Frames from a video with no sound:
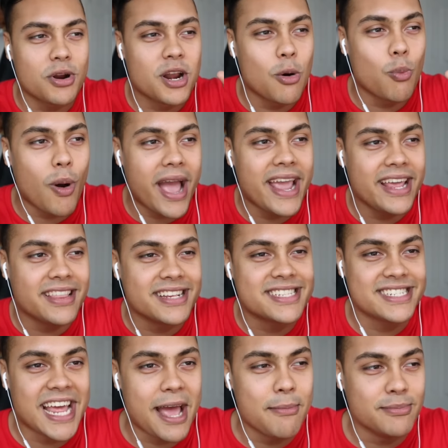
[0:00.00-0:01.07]
want to weigh the
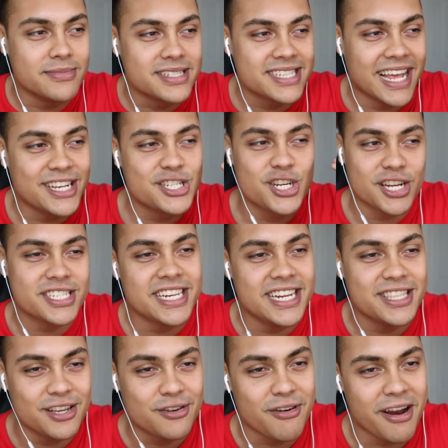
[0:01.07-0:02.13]
stems and just eat the